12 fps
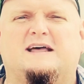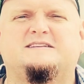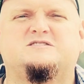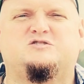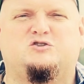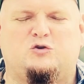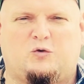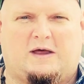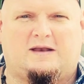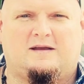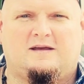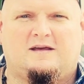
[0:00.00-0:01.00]
Let's do
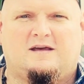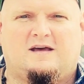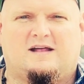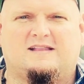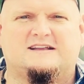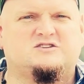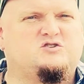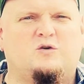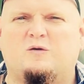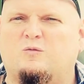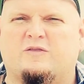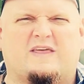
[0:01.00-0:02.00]
it, and let's
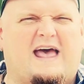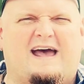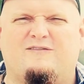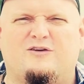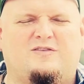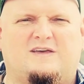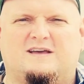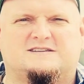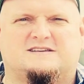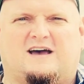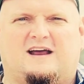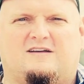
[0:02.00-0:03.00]
do it with everything
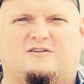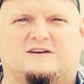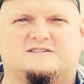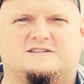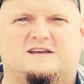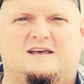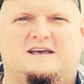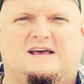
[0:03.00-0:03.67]
inside of us.